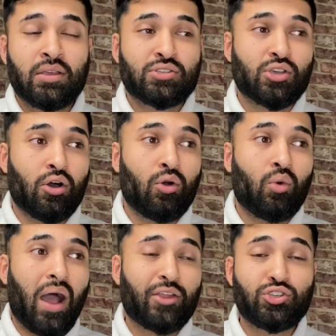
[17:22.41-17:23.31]
So
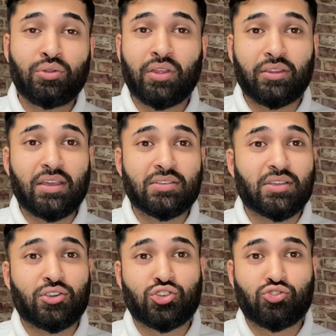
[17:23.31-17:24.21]
I do think that he's
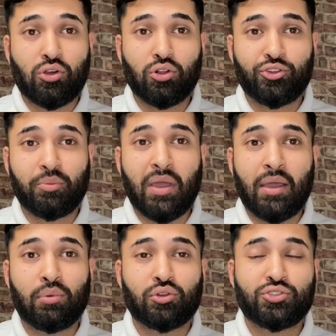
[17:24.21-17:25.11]
going to struggle to be
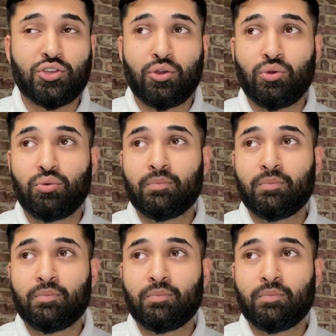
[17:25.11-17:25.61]
able to